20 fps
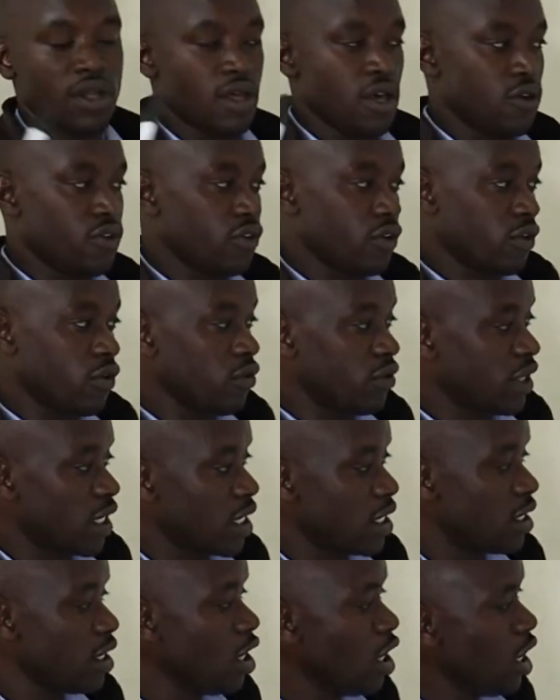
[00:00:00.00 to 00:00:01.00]

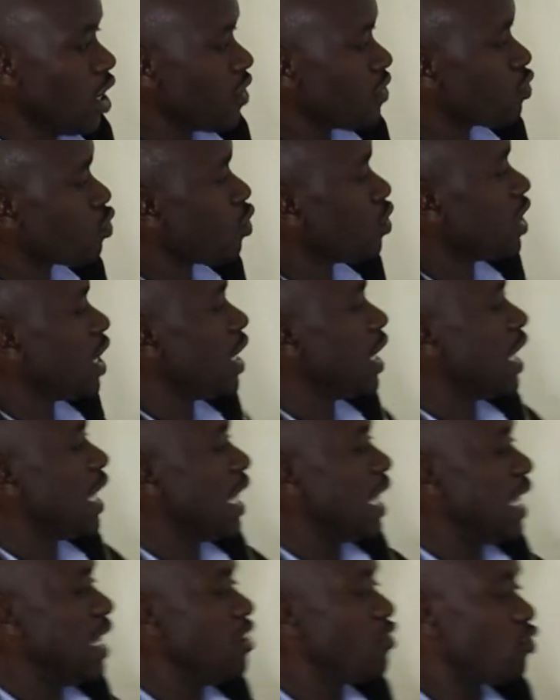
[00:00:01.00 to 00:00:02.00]
executed. So
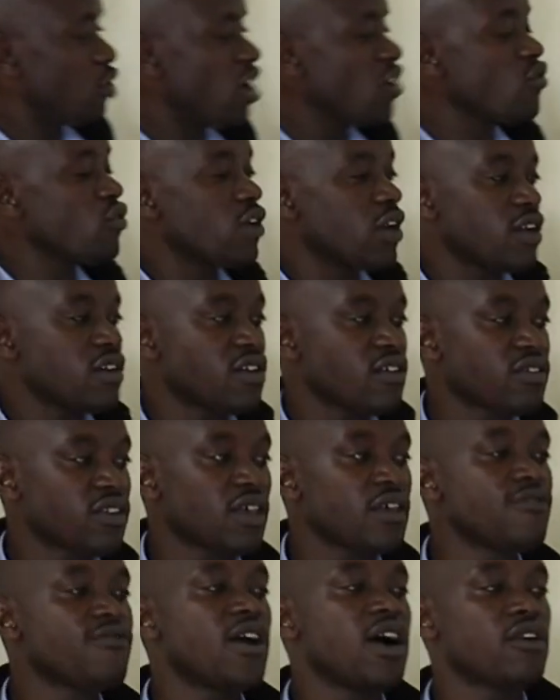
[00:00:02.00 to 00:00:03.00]
the instruction
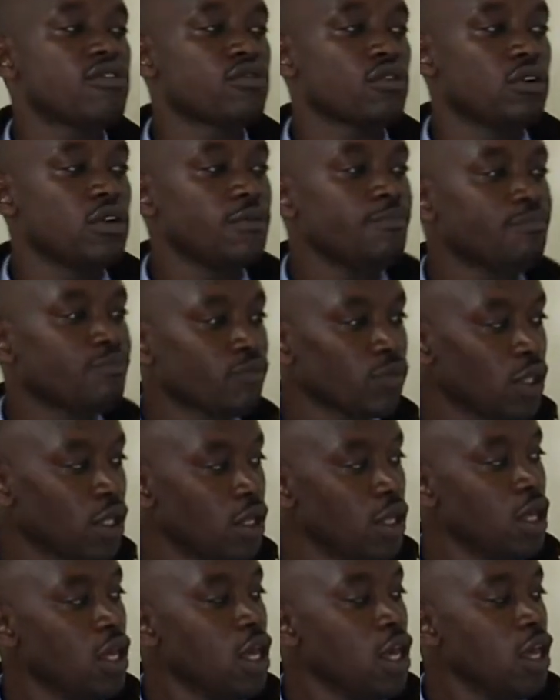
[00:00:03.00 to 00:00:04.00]
register function
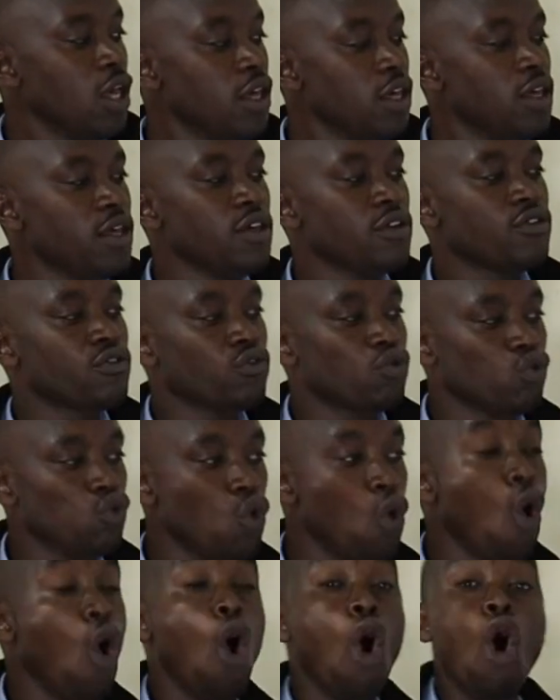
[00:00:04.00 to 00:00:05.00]
is
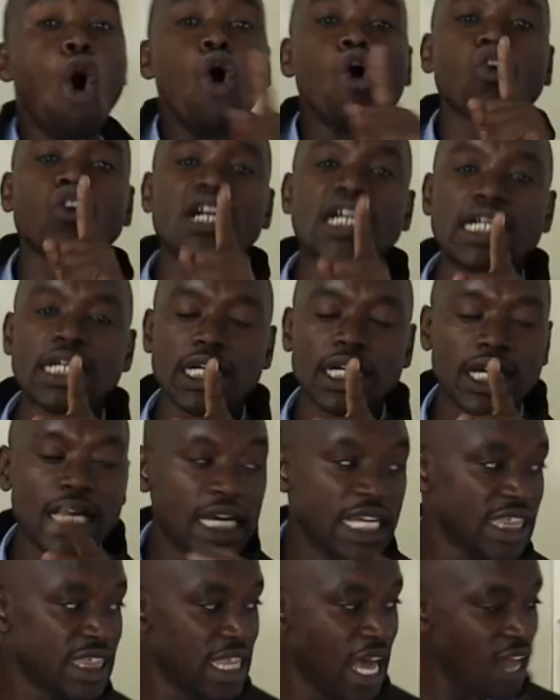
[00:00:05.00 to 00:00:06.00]
to hold
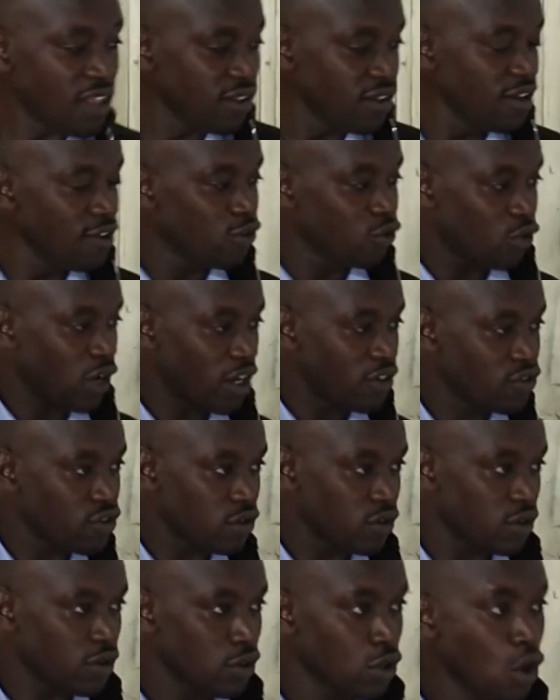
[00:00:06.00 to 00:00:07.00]
that
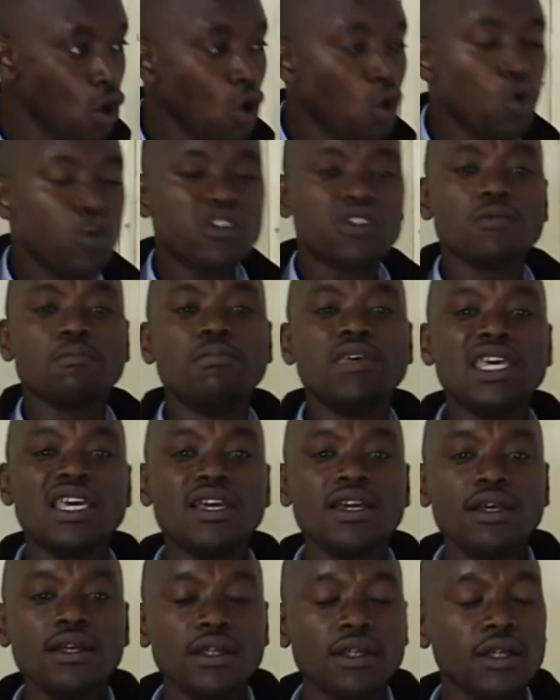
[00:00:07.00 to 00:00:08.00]
instruction which is
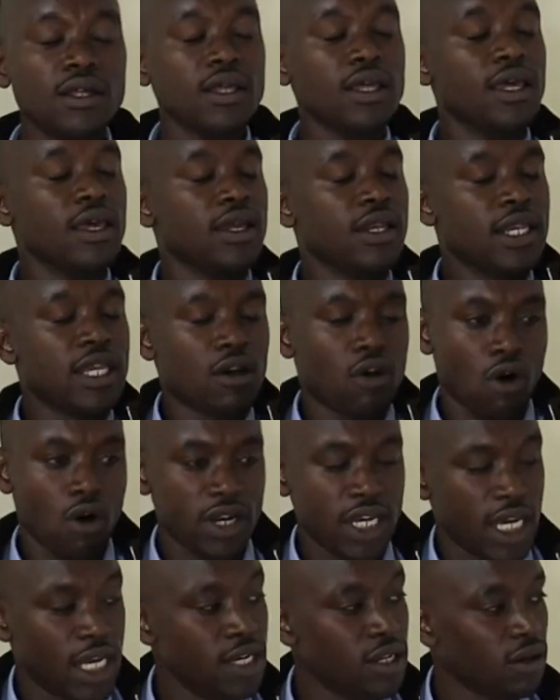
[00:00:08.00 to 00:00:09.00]
being
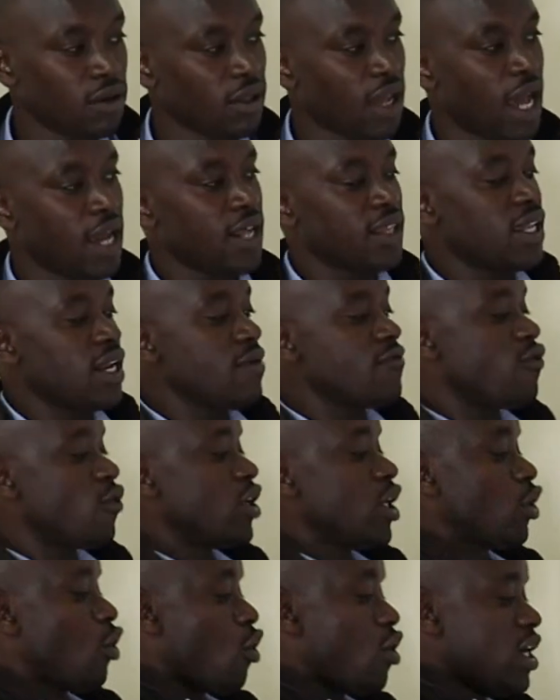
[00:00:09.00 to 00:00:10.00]
decoded. Another name for
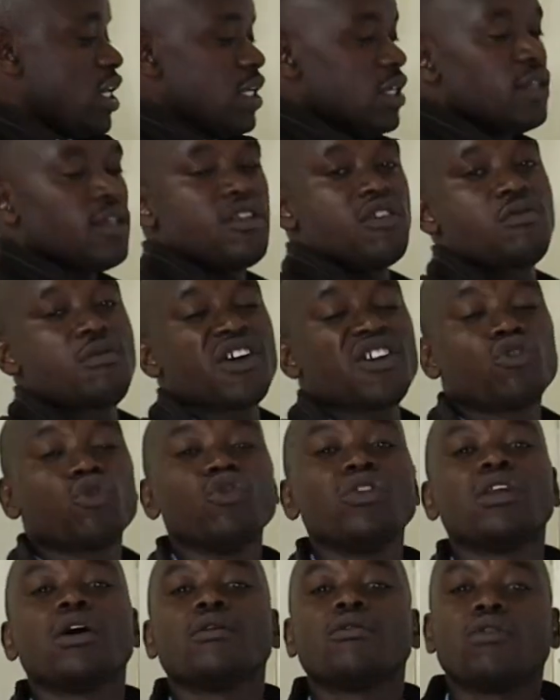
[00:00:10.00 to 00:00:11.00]
decoding is
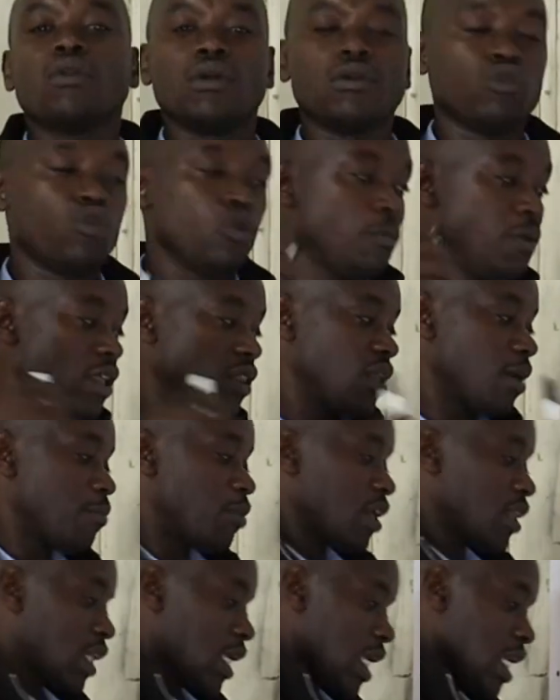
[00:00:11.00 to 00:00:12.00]
to be
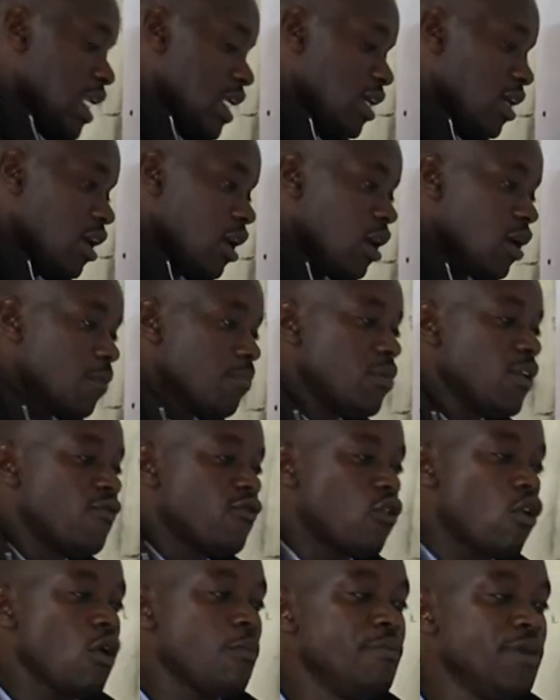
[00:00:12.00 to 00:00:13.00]
interpreted
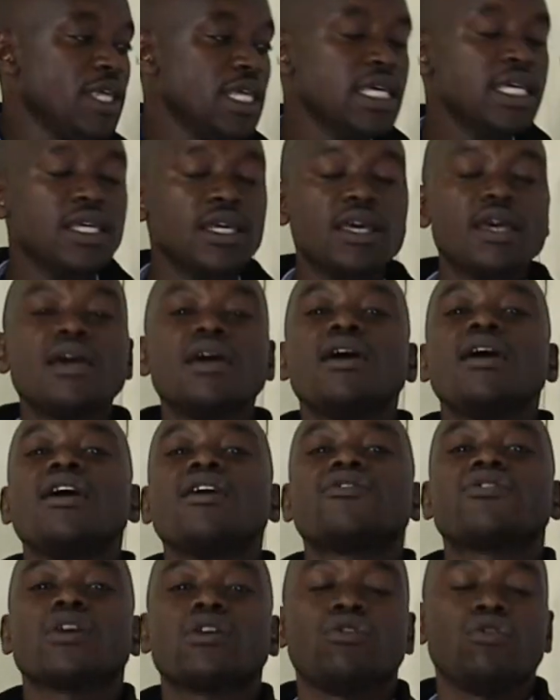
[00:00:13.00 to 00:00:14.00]
before being
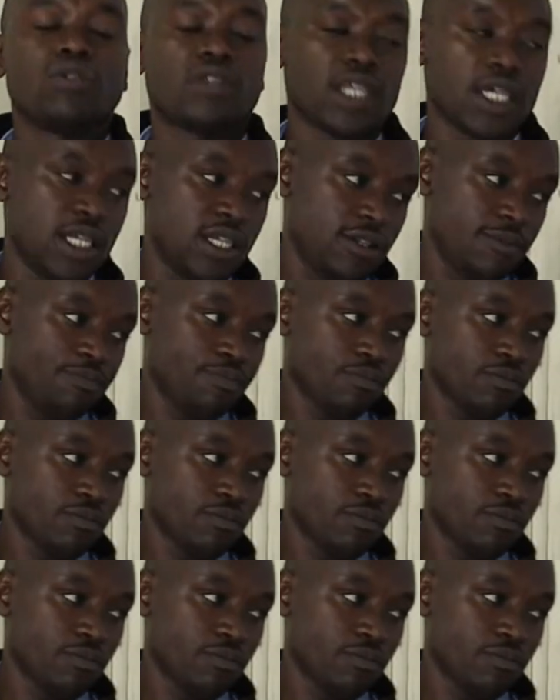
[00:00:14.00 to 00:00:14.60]
executed.